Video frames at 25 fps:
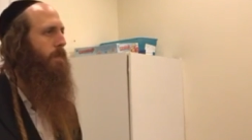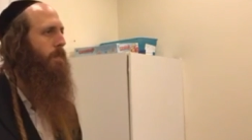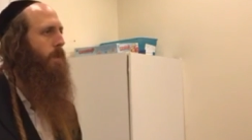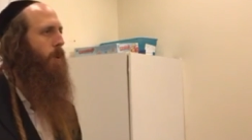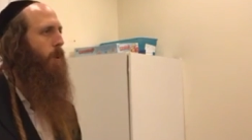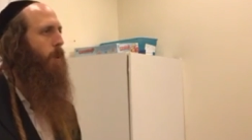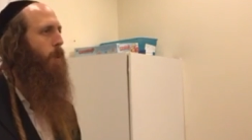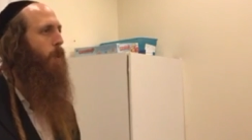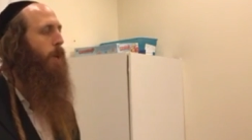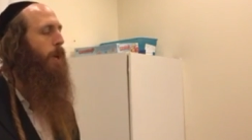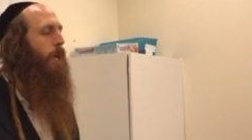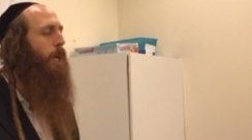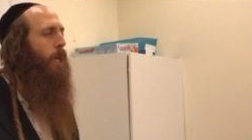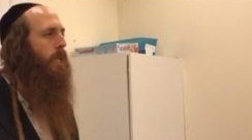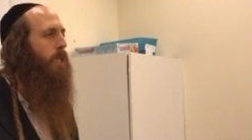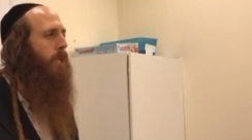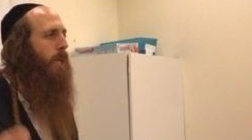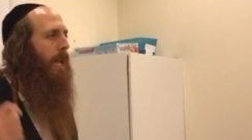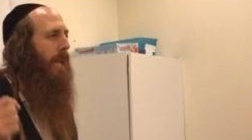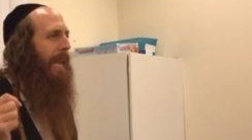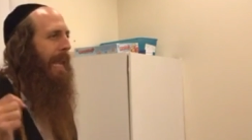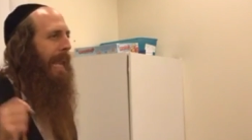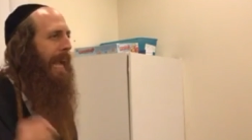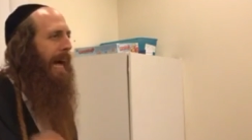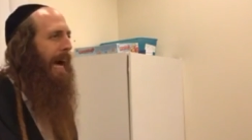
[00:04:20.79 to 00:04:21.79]
We're not
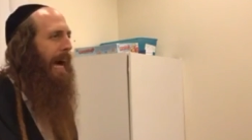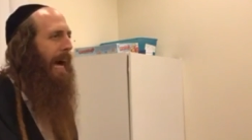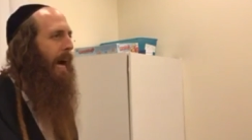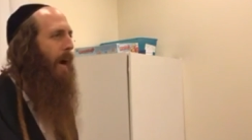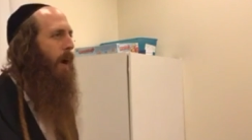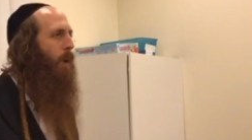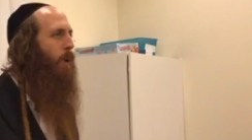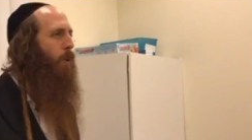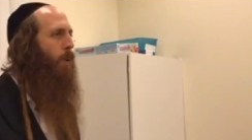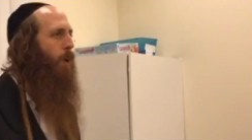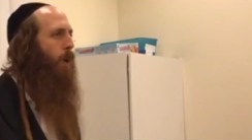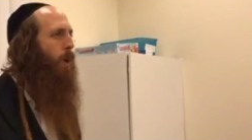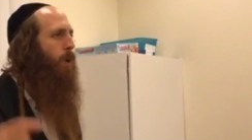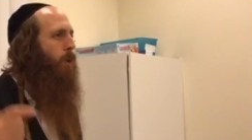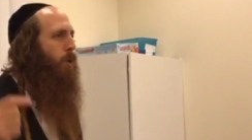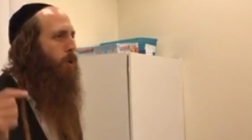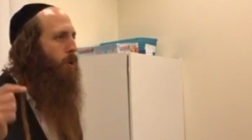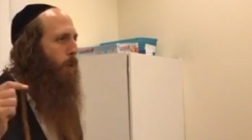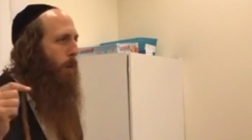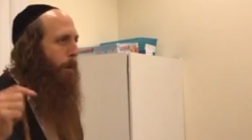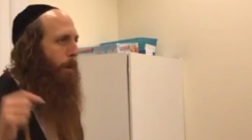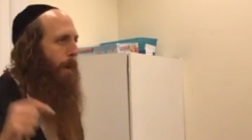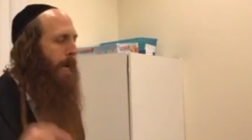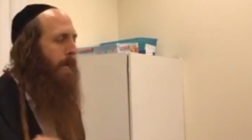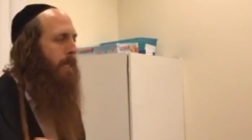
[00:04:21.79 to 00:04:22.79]
allowed to
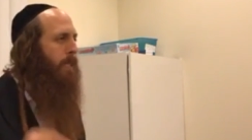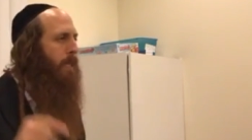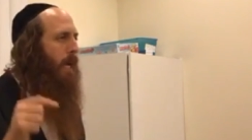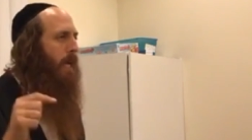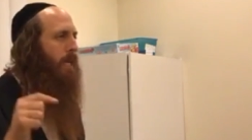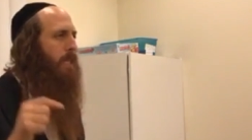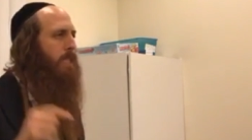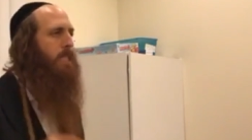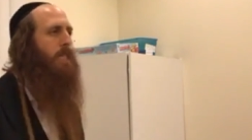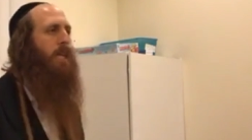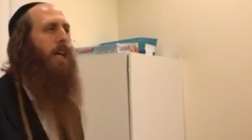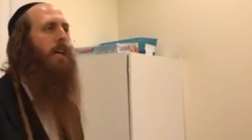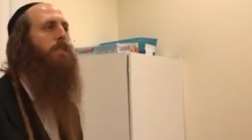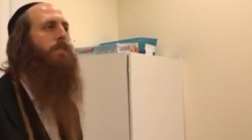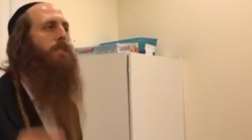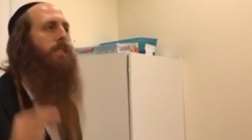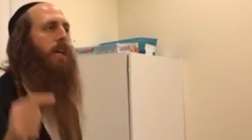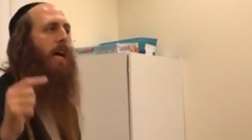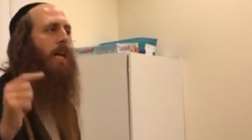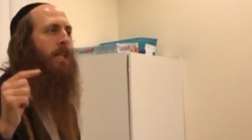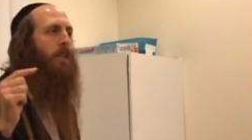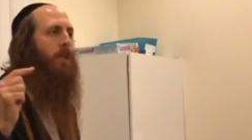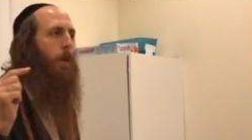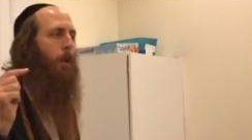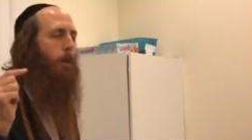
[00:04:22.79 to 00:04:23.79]
bend ourselves
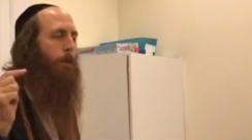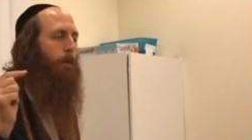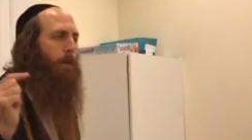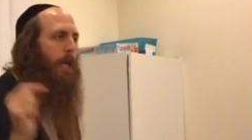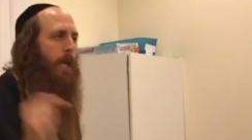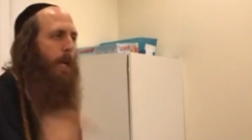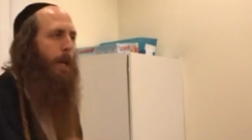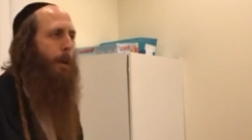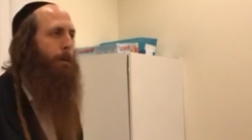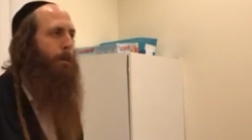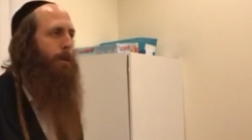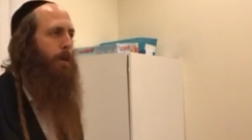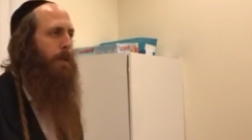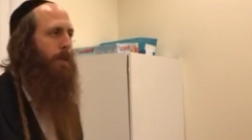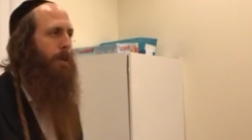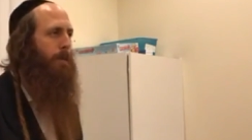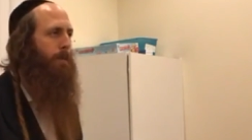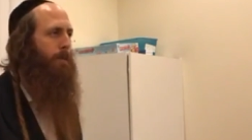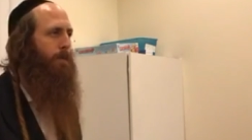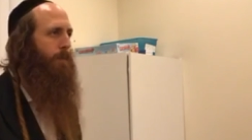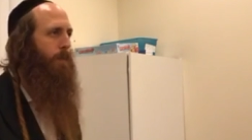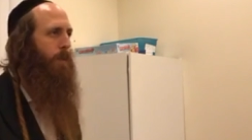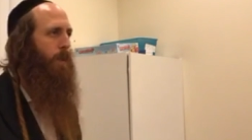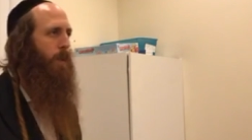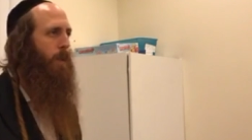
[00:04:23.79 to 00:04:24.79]
under people,
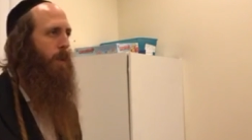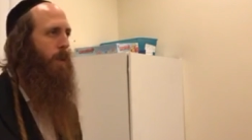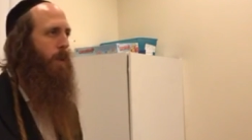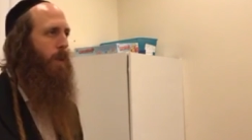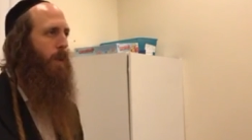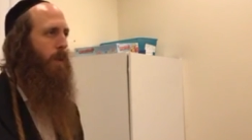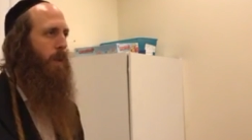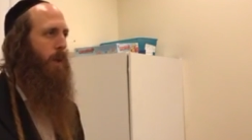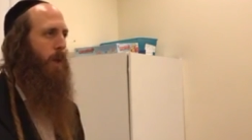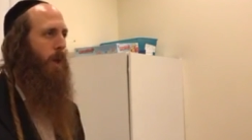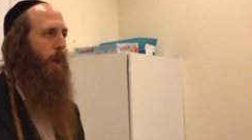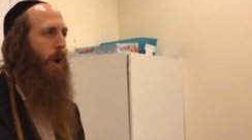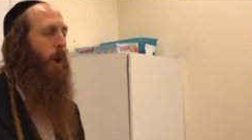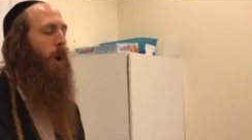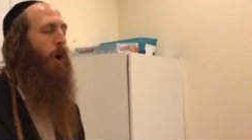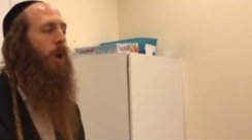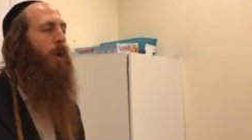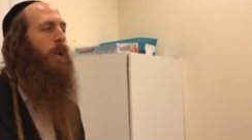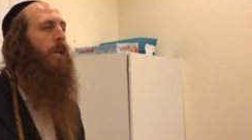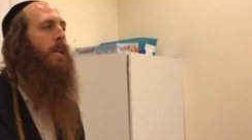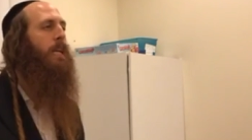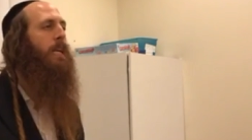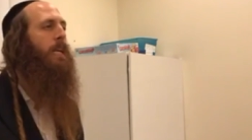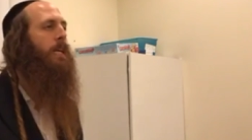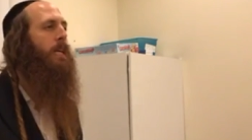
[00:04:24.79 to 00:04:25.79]

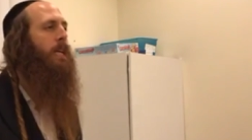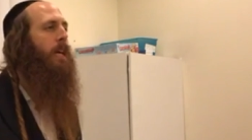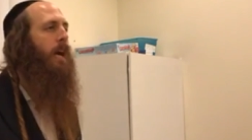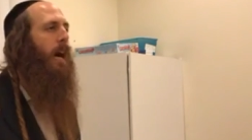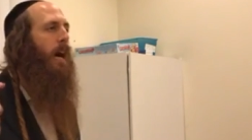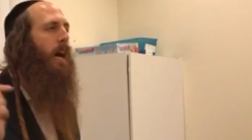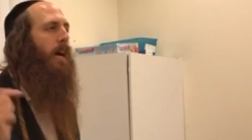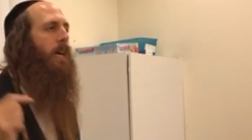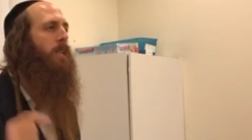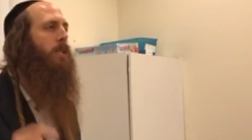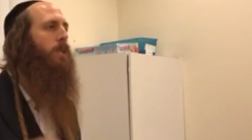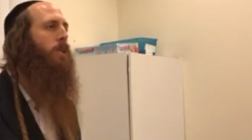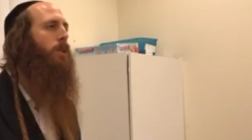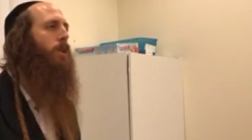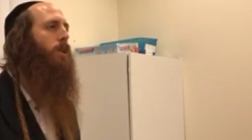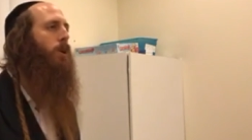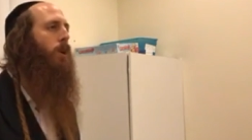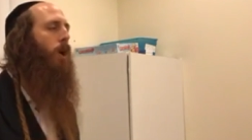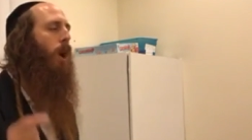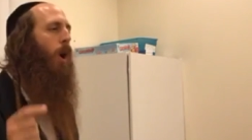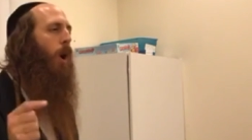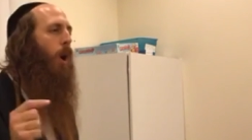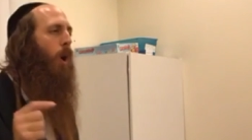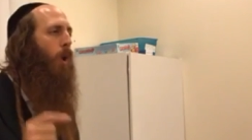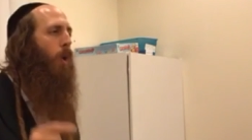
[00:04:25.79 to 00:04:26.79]
only under
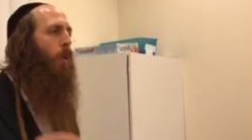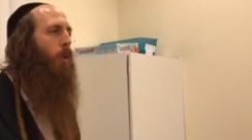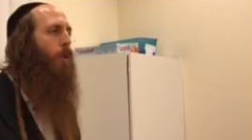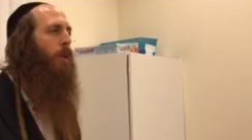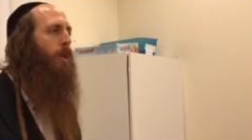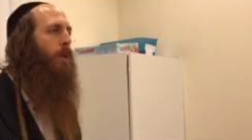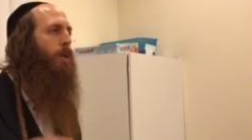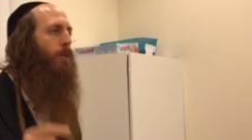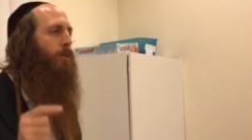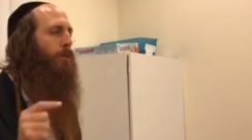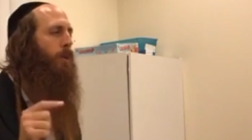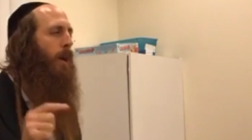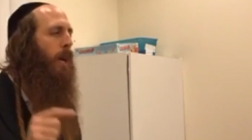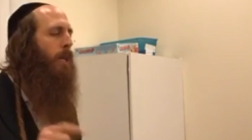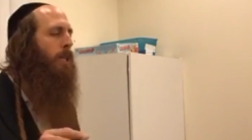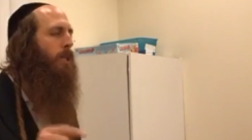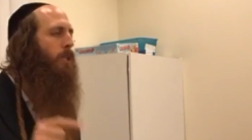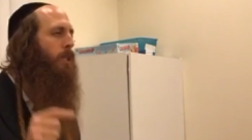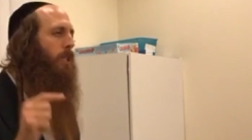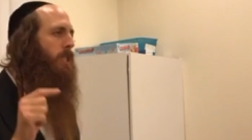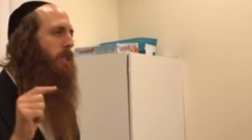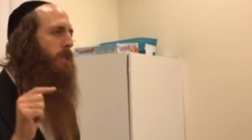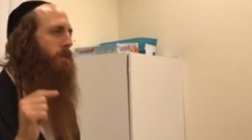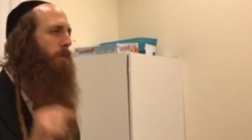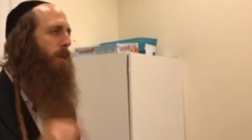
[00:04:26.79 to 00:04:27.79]
holy,
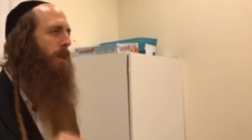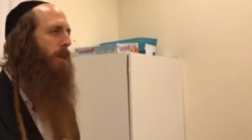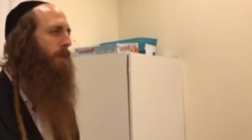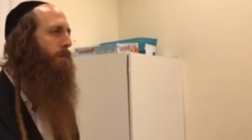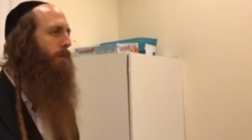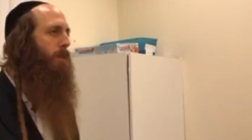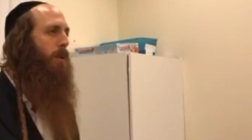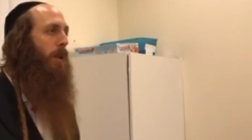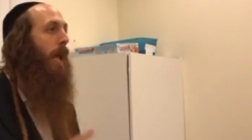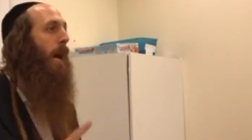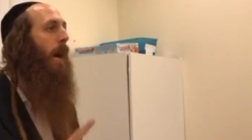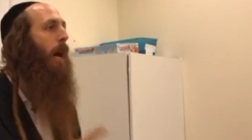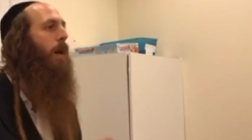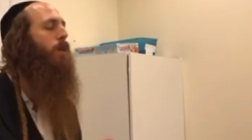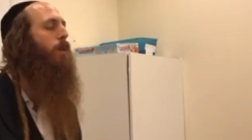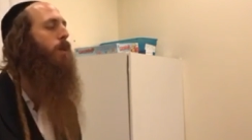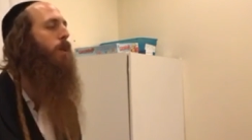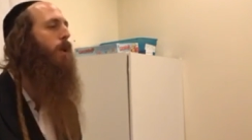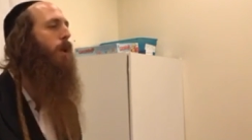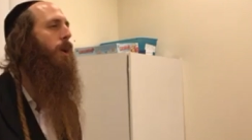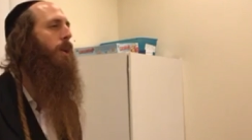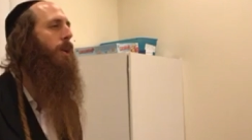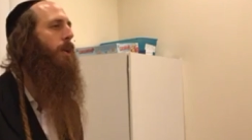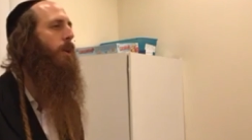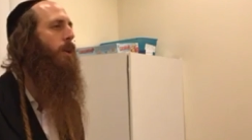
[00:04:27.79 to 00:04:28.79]
righteous people. How are you
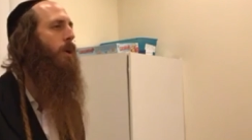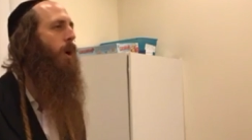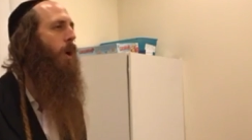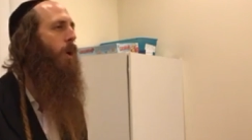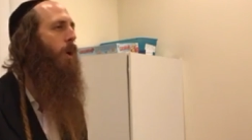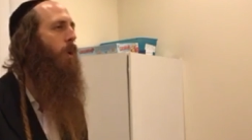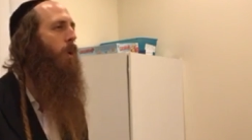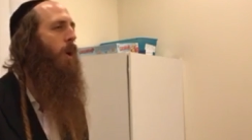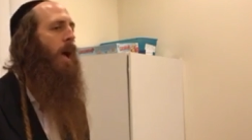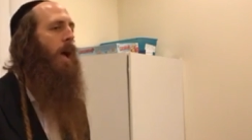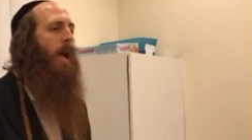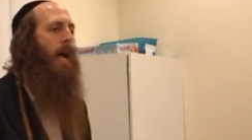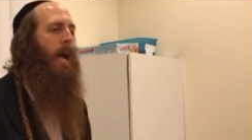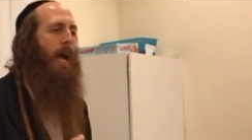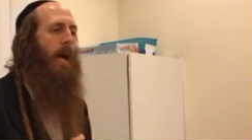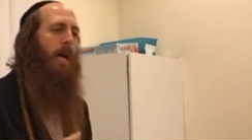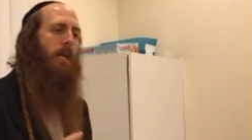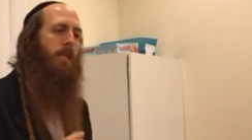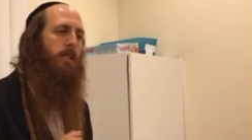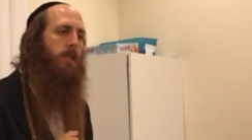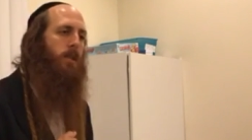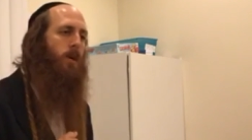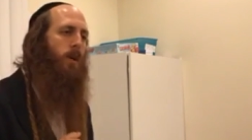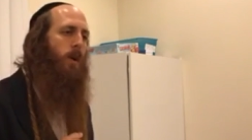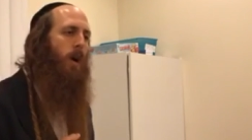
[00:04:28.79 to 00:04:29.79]
going to know?
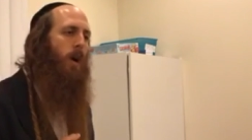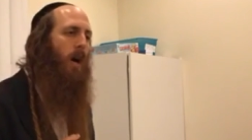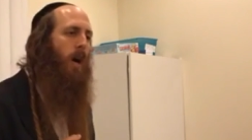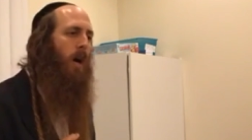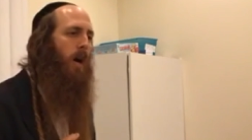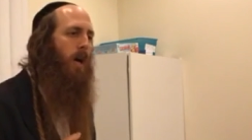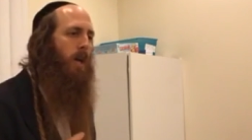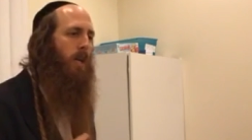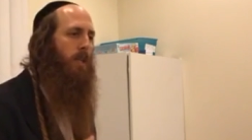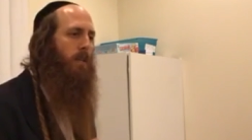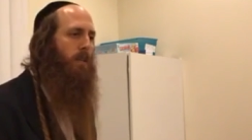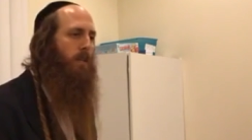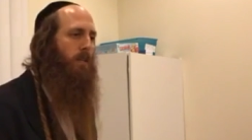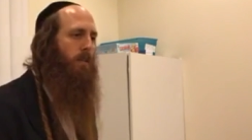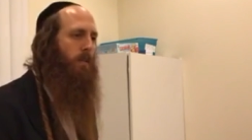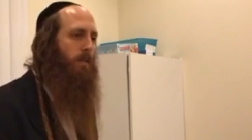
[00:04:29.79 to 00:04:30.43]
Ask your heart.